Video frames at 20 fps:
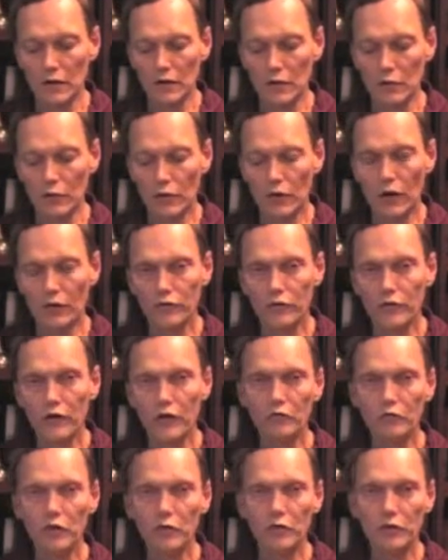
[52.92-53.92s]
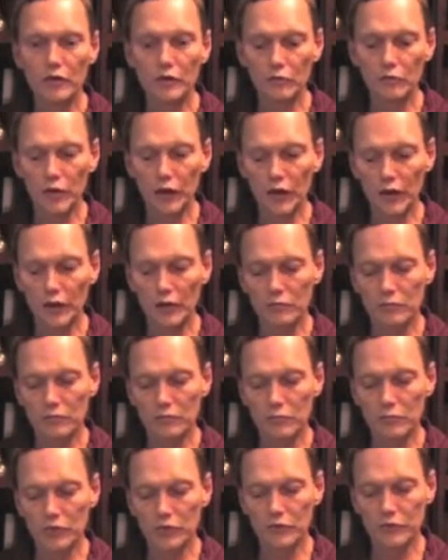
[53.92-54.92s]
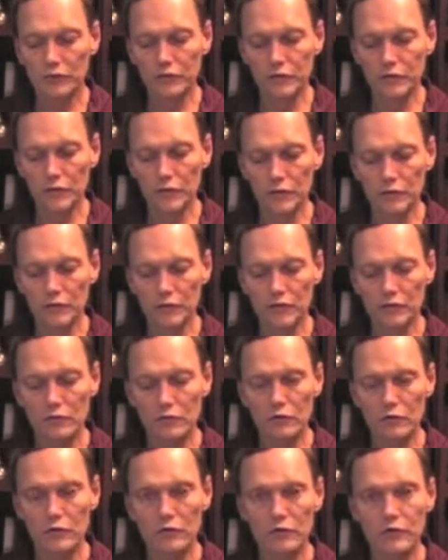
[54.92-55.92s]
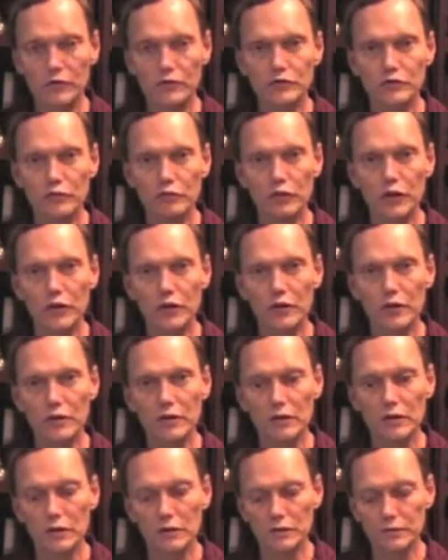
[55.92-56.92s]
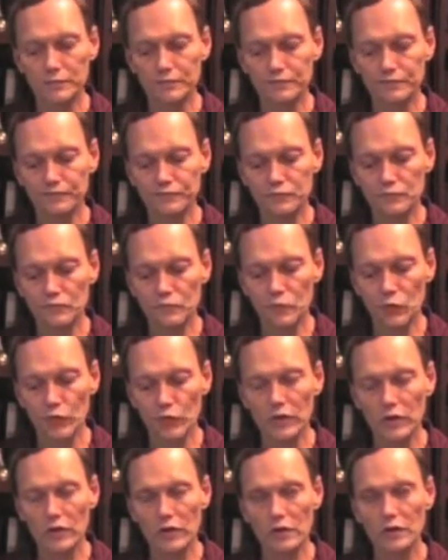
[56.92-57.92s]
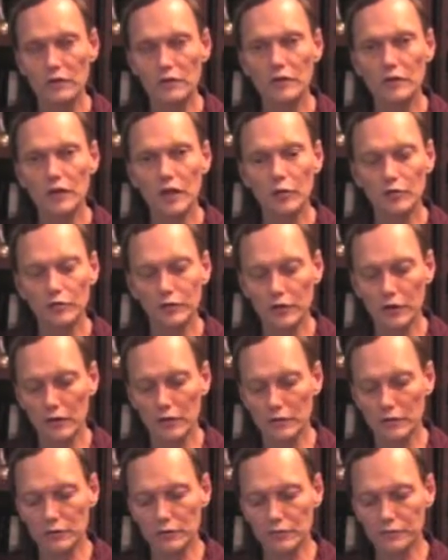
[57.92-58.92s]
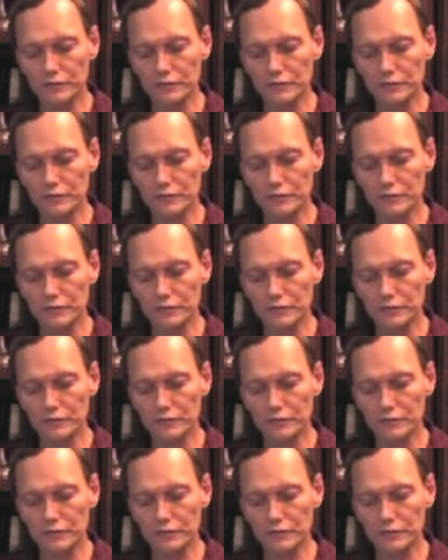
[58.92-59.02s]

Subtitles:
We also had people that could buy beer for us, so we were usually partying on the weekends at the neighbor's house.